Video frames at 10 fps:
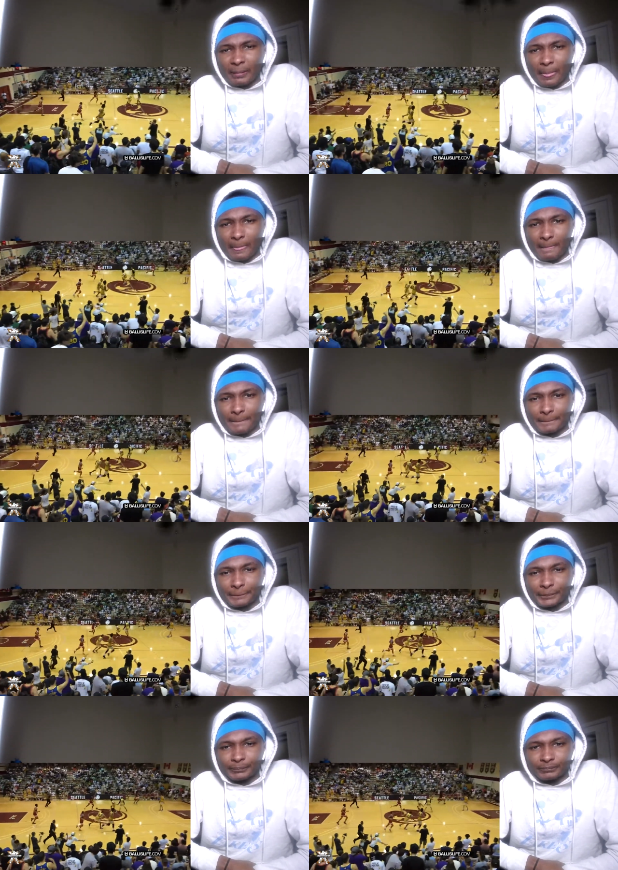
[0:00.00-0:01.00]

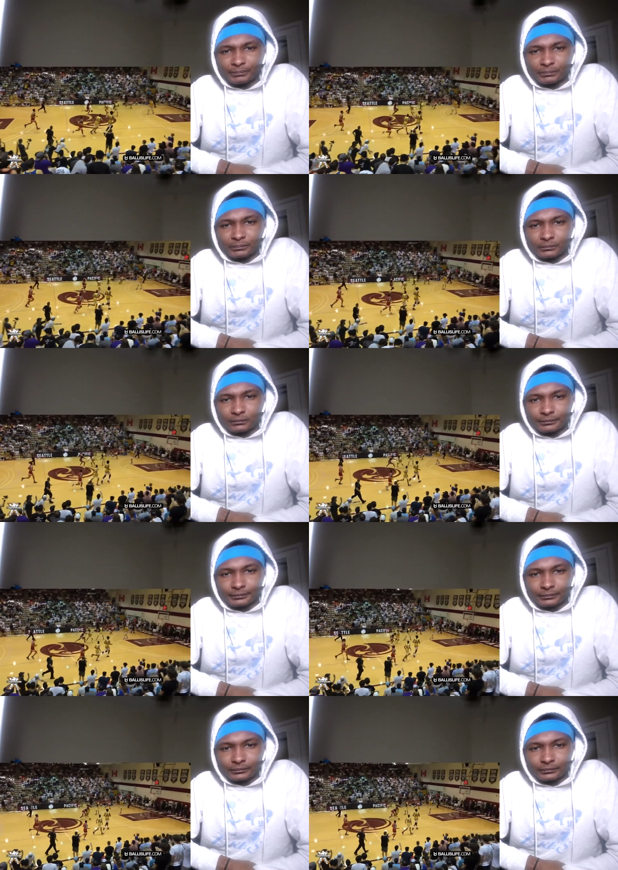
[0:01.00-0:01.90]
[no speech]